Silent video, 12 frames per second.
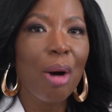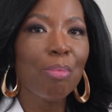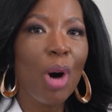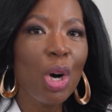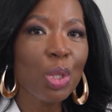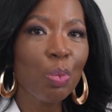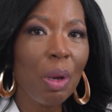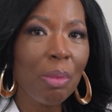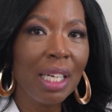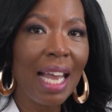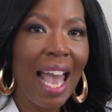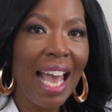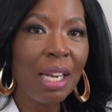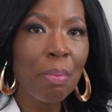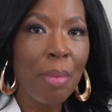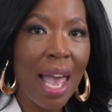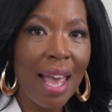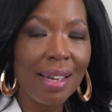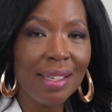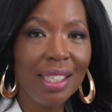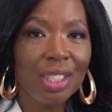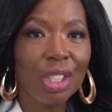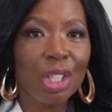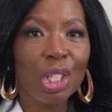Most women and men
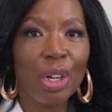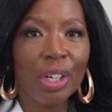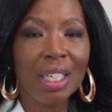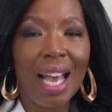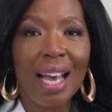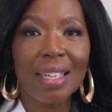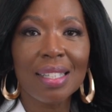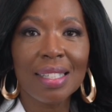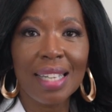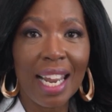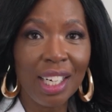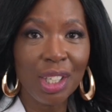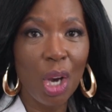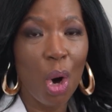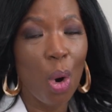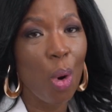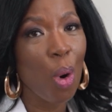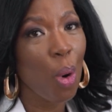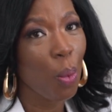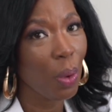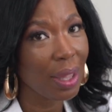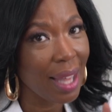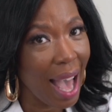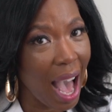need to learn how to say no
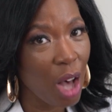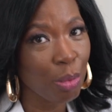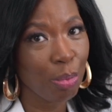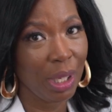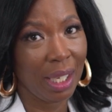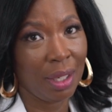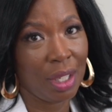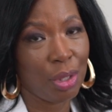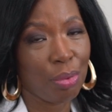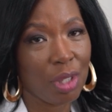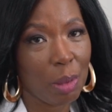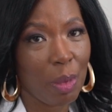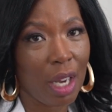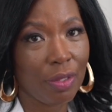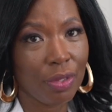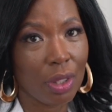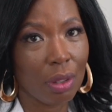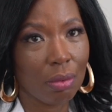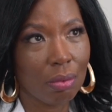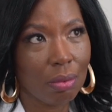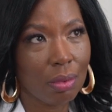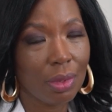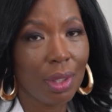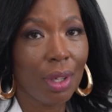without being disrespectful.
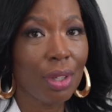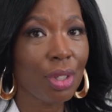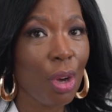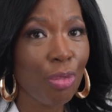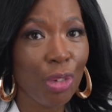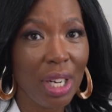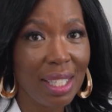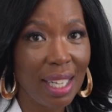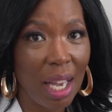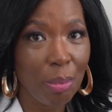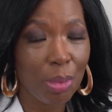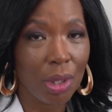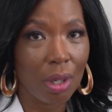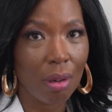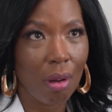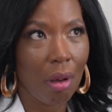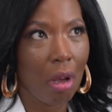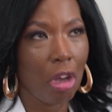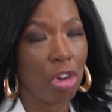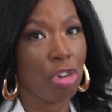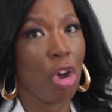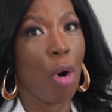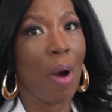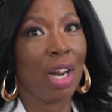So for example,
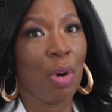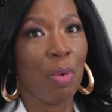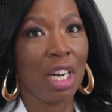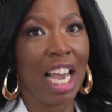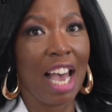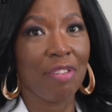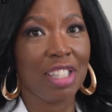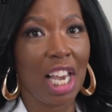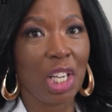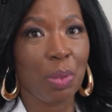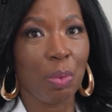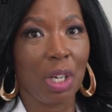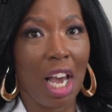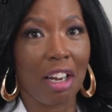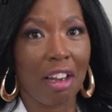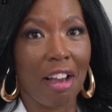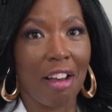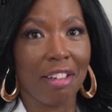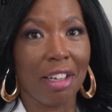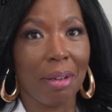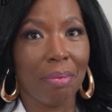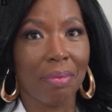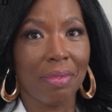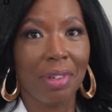no, I don't want to have sex without a
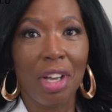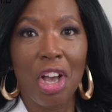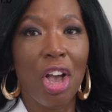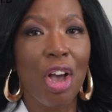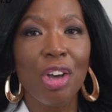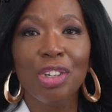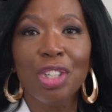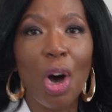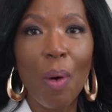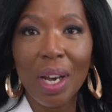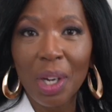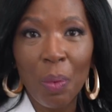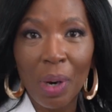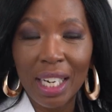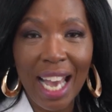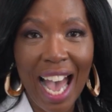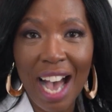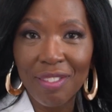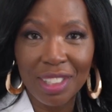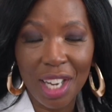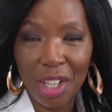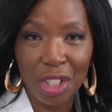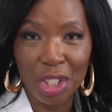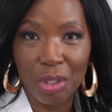condom. No, I don't want to have
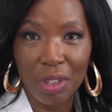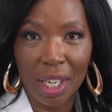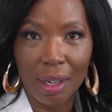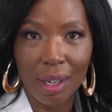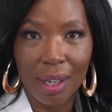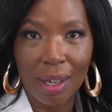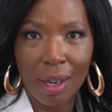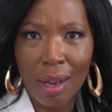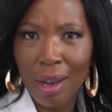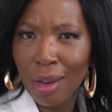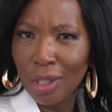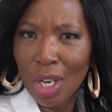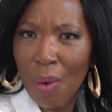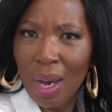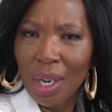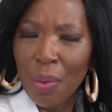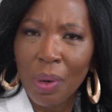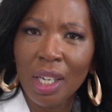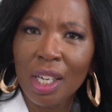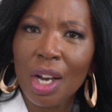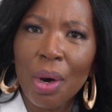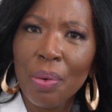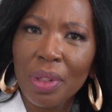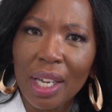another drink. No, I don't want to
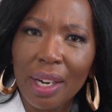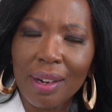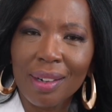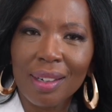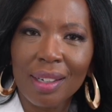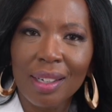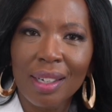go there.